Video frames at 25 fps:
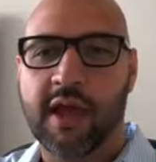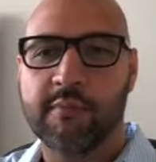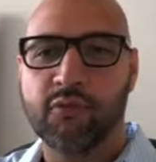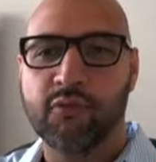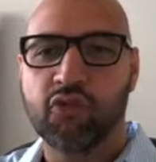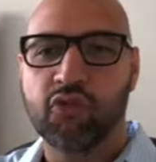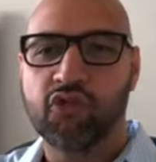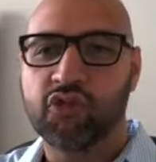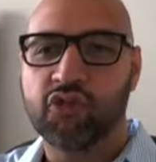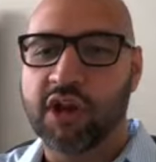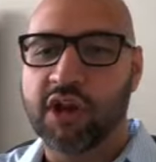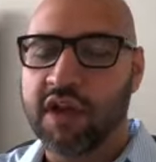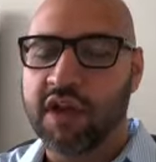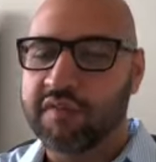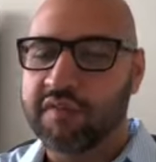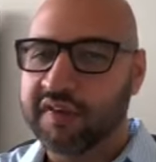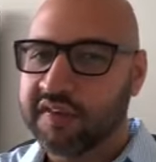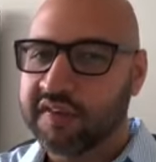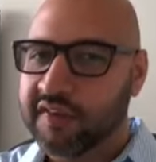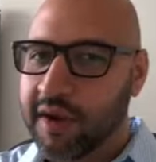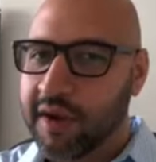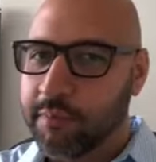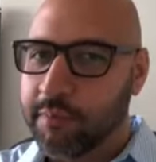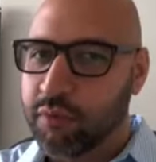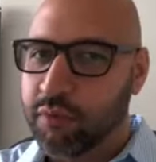You should
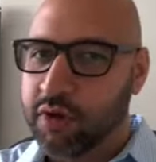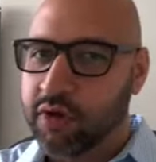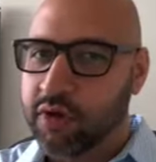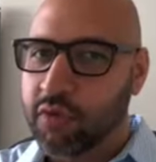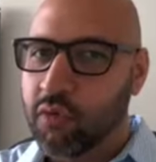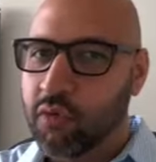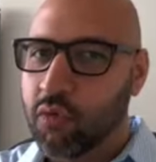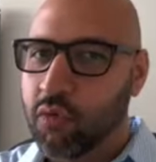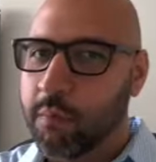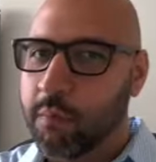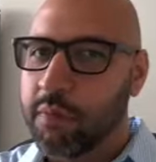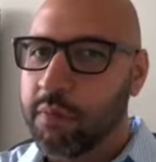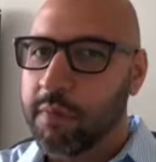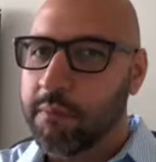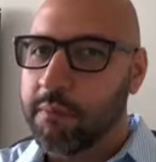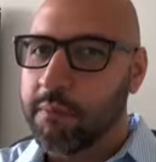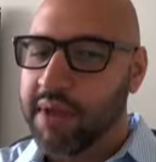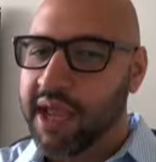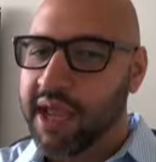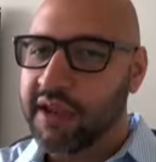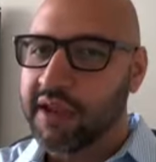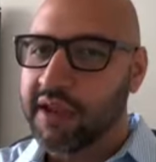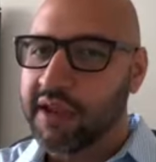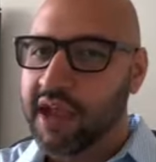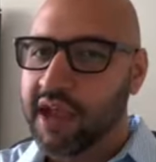have a separate
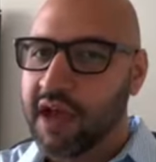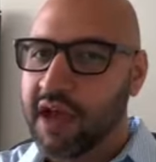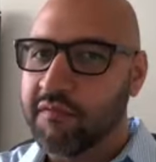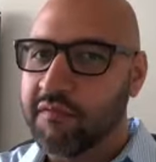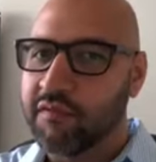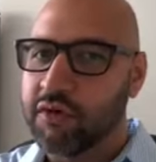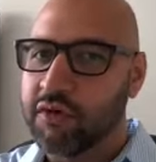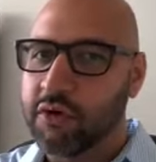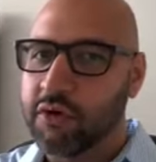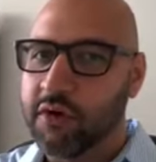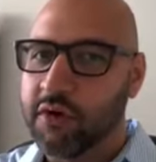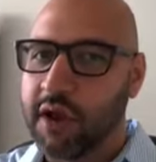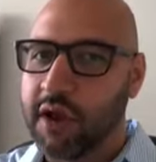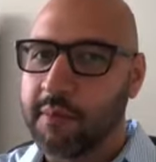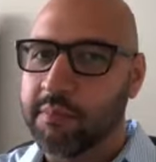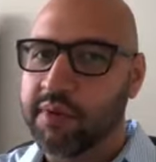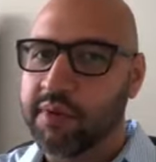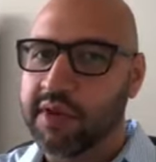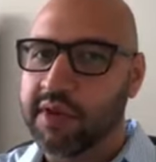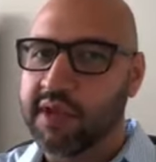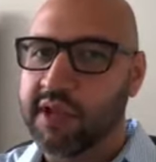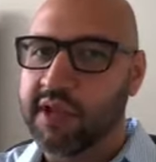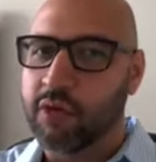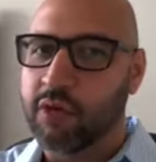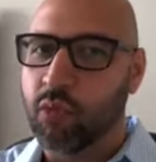corporate bank account for your
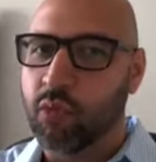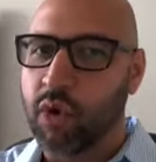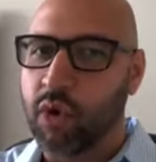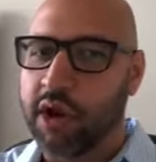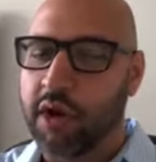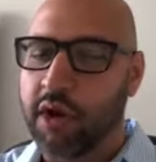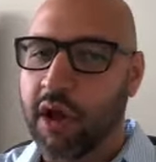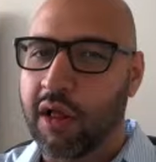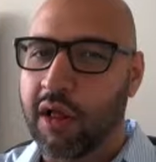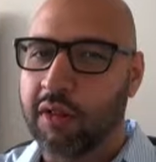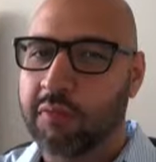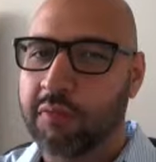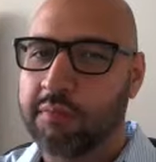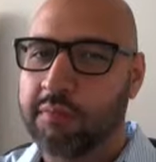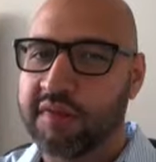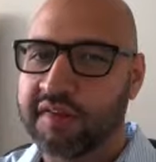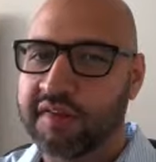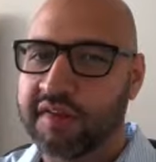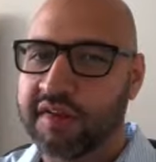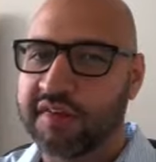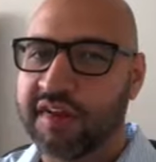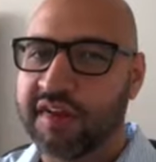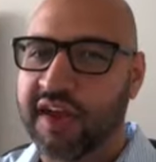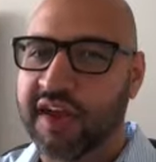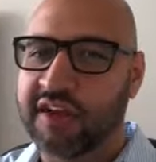company and run all
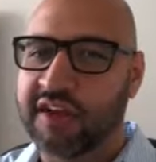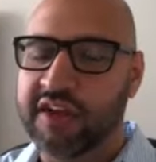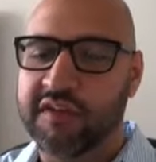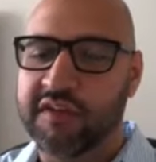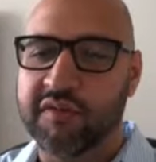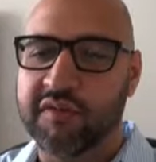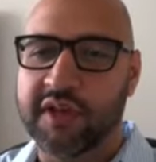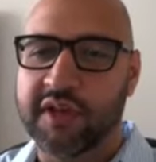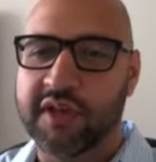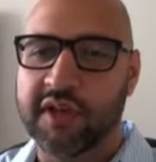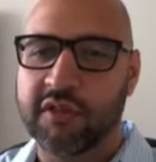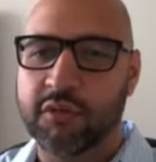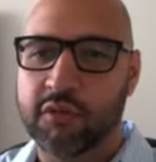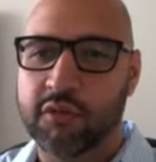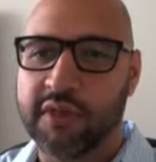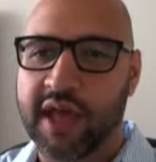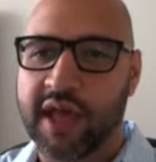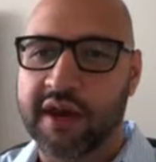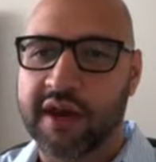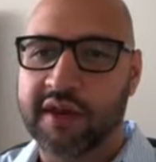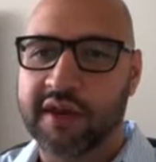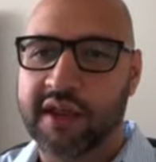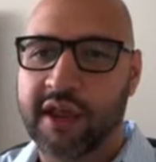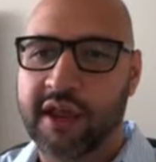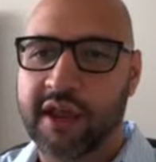business activity
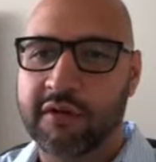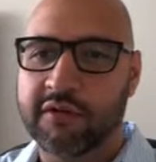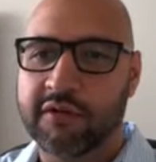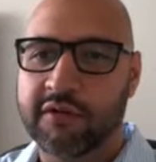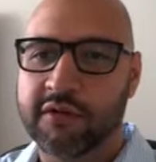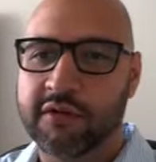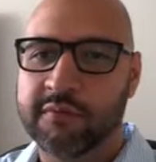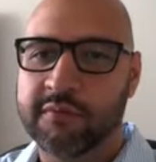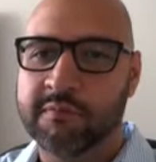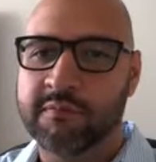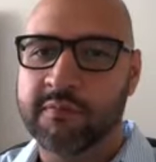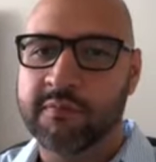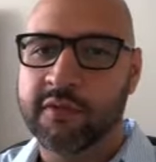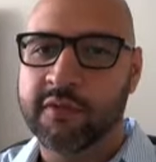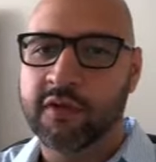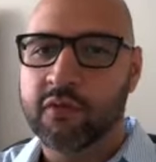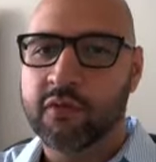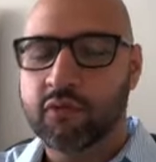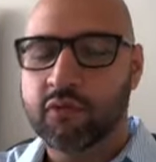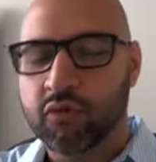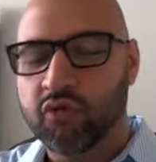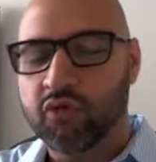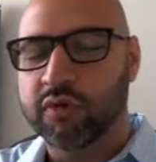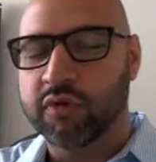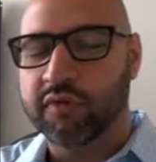through that account,
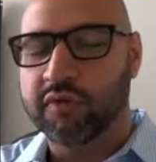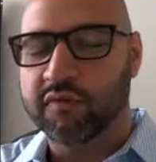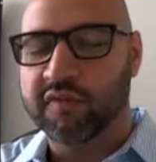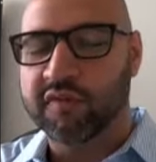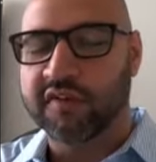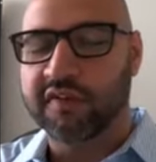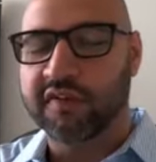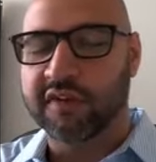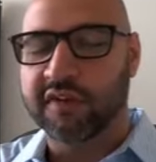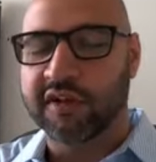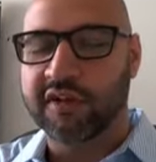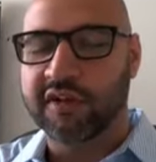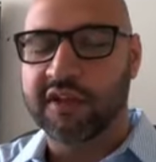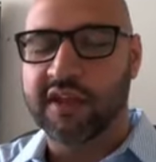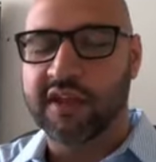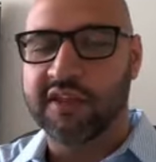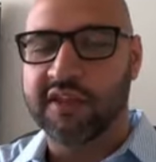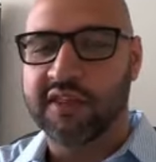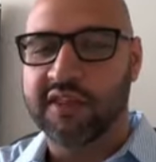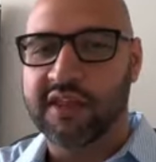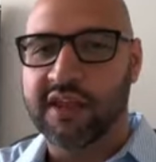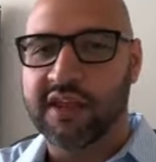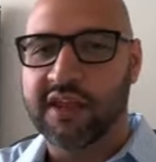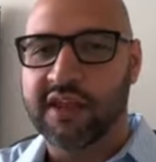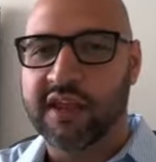which would
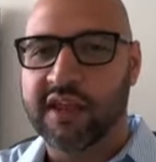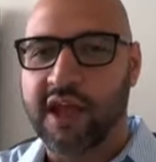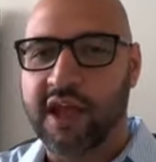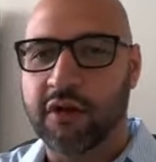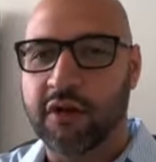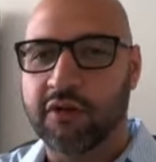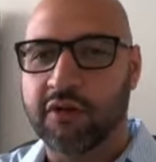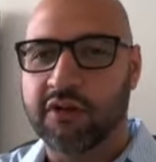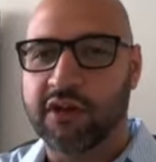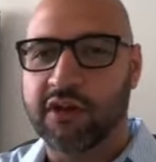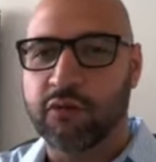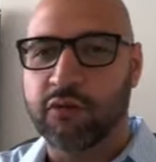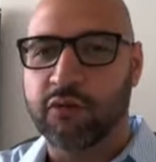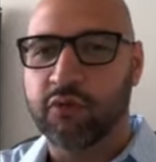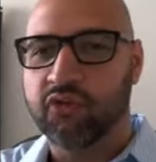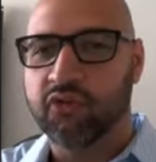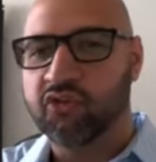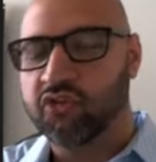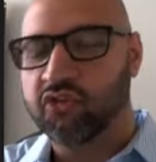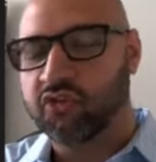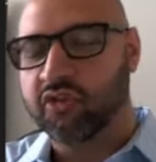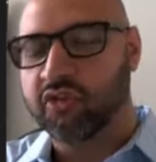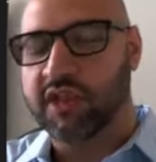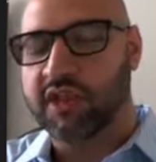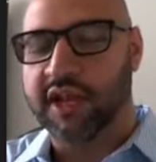facilitate the accounting,
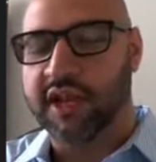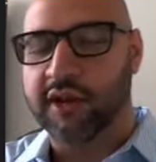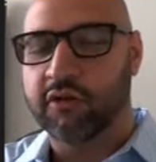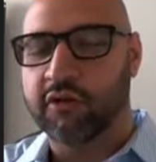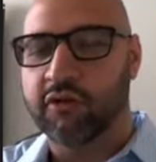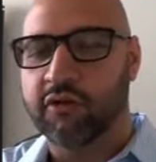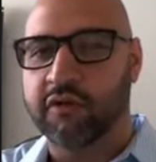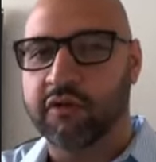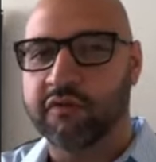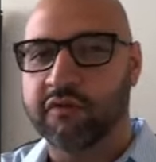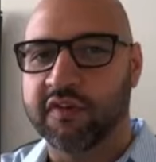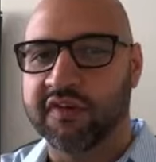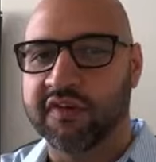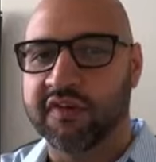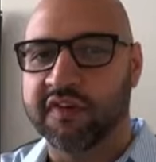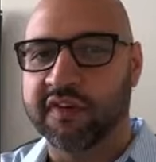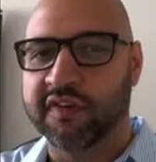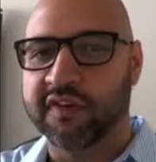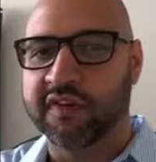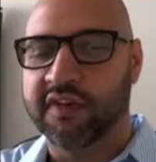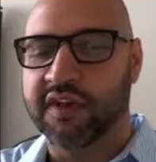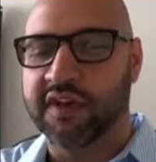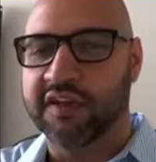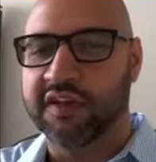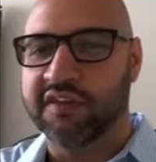which then in turn
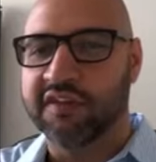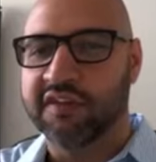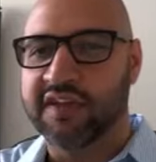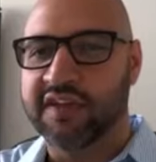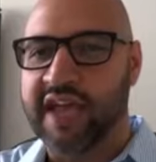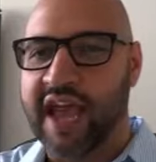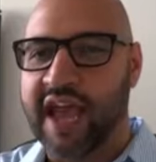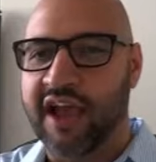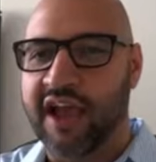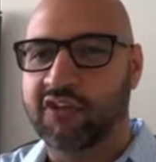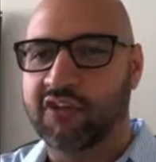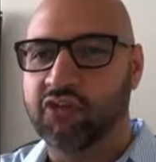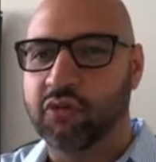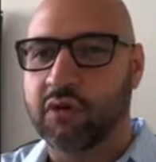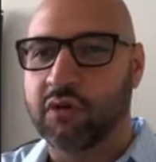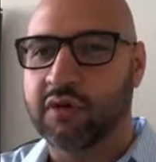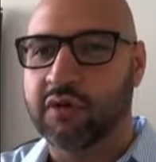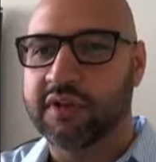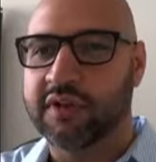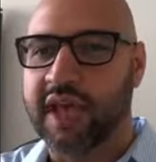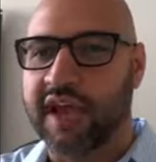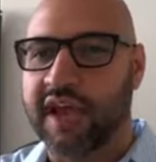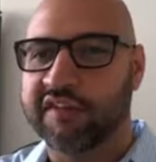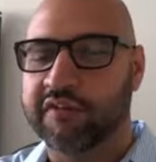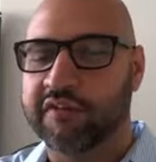facilitates the
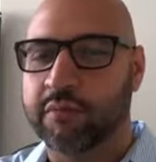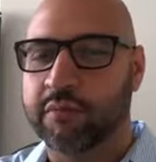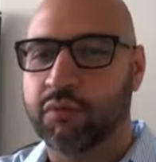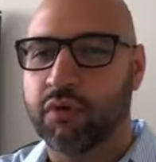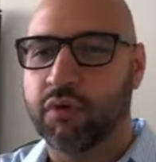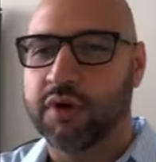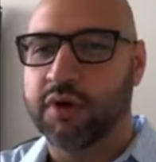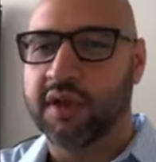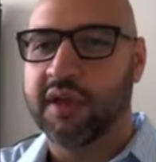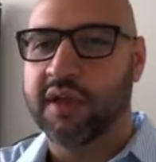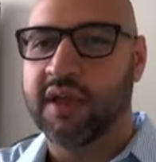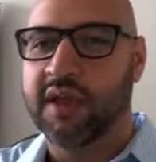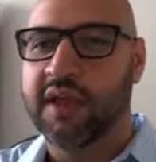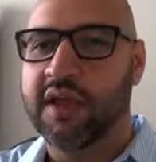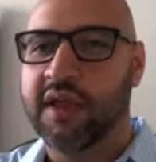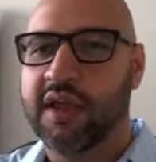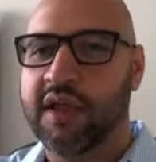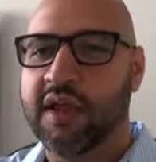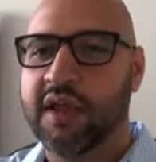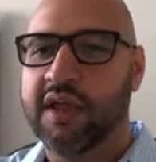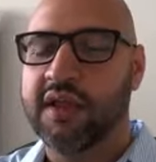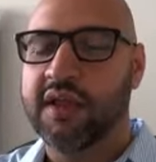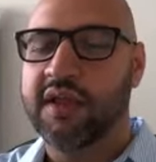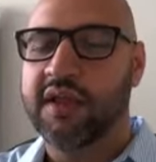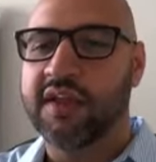actual tax reporting,
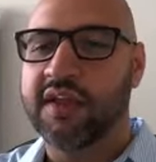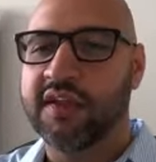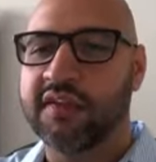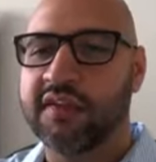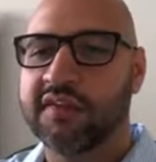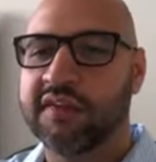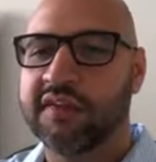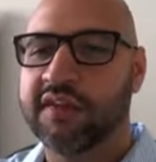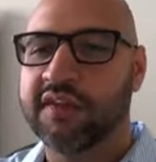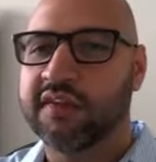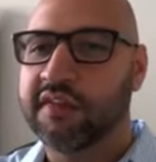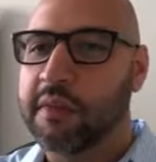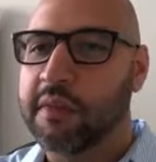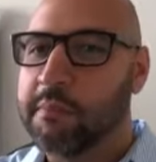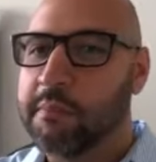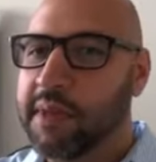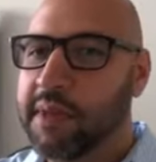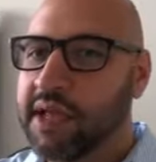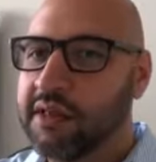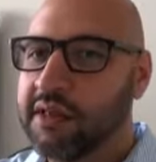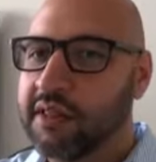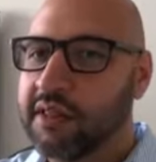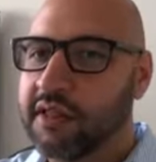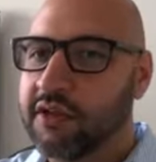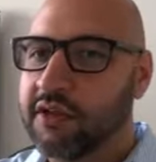is the
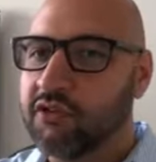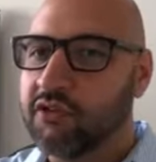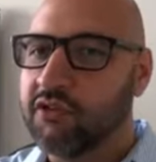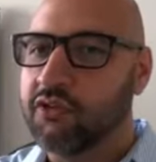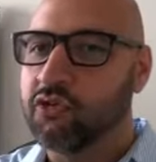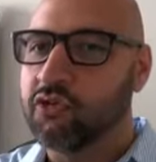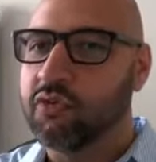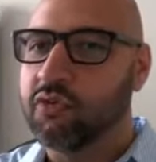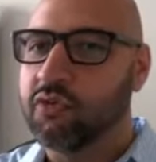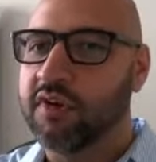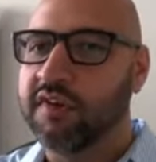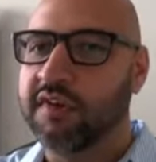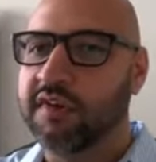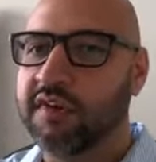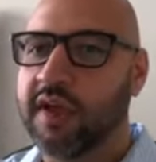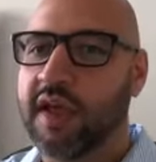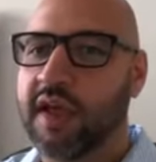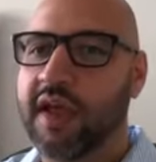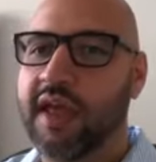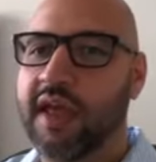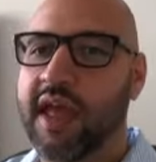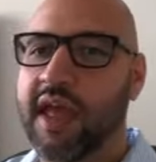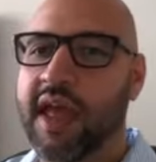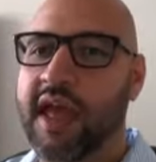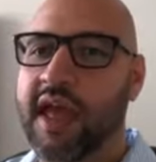main thing,
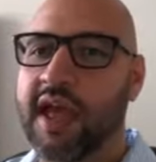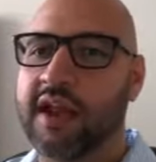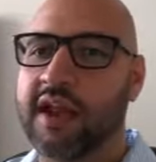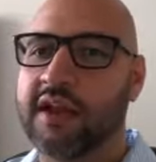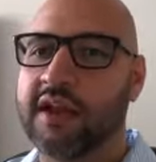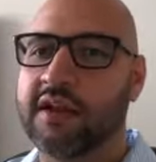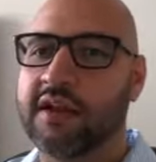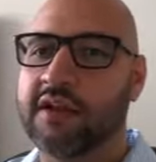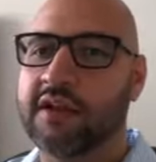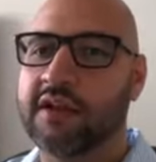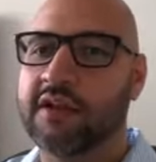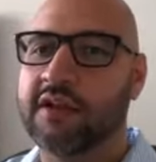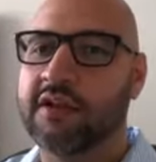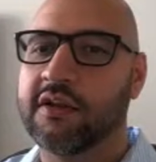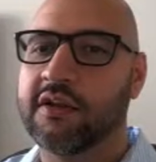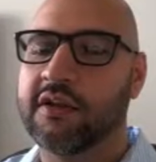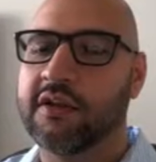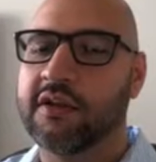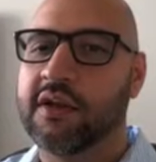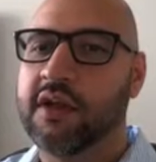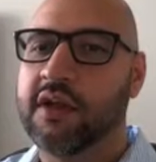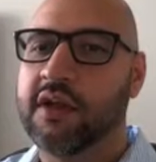Teresa. And